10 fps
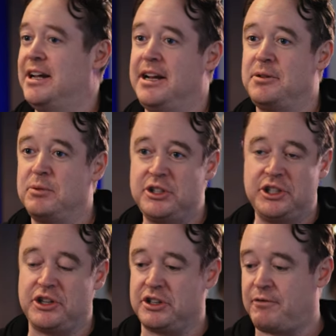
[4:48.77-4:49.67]
And it wasn't
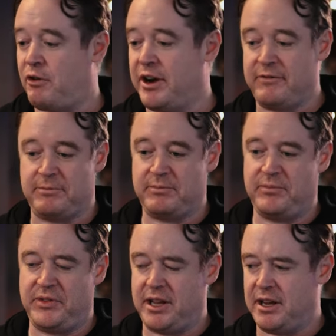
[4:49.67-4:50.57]
just for
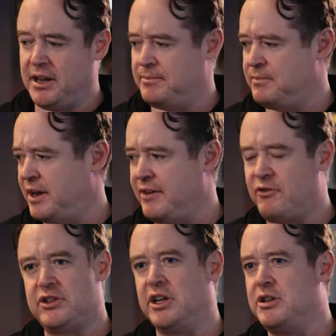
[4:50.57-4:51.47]

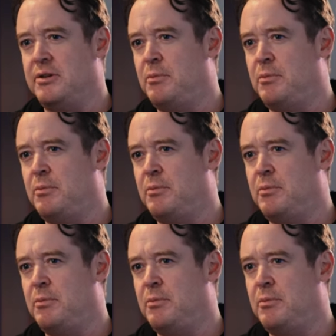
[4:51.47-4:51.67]
infrastructure